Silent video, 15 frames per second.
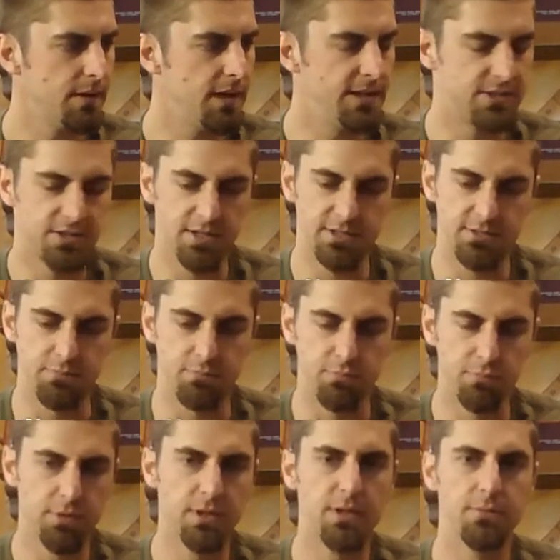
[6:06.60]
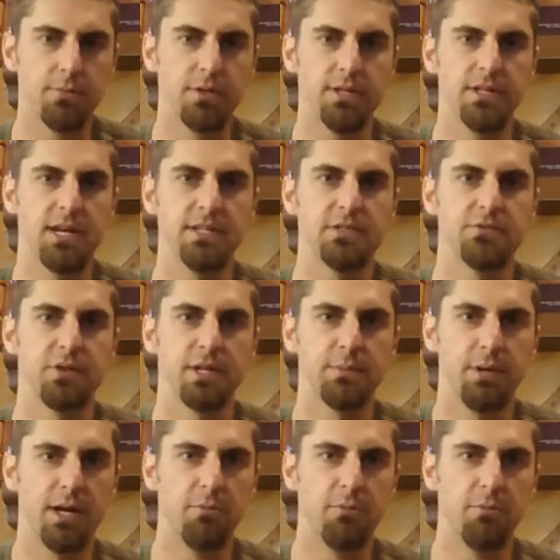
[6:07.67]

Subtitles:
It's really, really nice and drinkable.